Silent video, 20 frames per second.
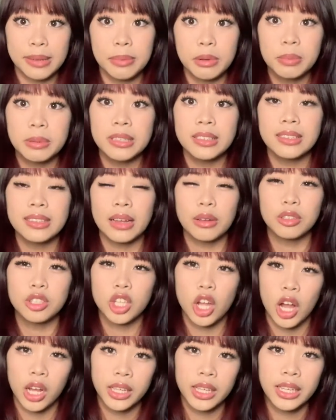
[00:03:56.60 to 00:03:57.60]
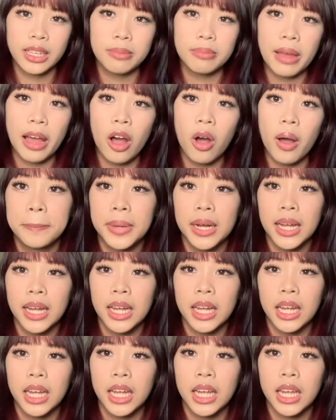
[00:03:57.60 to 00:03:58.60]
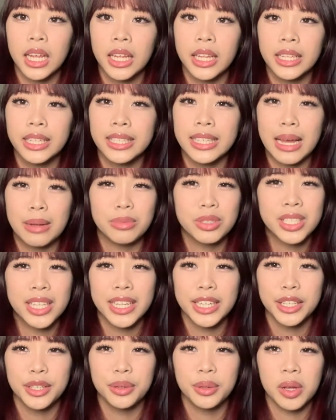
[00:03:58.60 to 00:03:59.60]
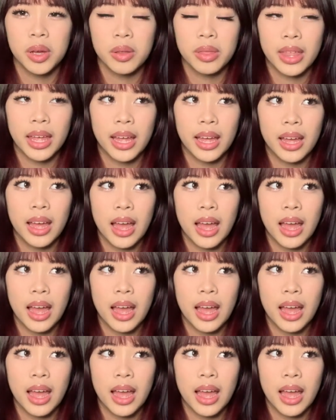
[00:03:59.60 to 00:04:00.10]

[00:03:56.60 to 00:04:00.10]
pieces I was talking about. But yeah, I'm just letting you know that